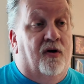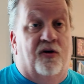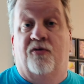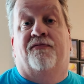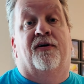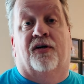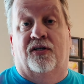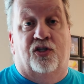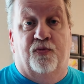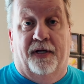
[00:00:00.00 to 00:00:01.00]
or you found a
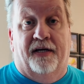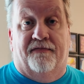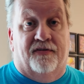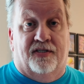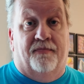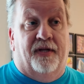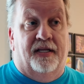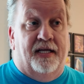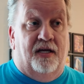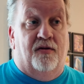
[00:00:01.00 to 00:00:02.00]
good duplicate for
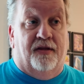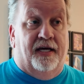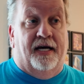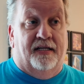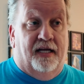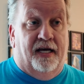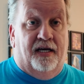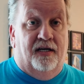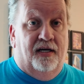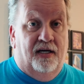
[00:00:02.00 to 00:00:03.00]
something that you think I'd
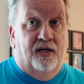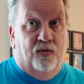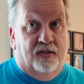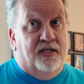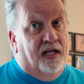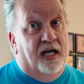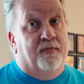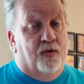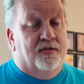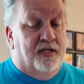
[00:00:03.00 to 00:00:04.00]
like, which I like
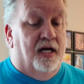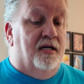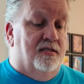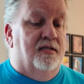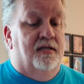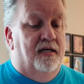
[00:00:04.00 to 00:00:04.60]
most things,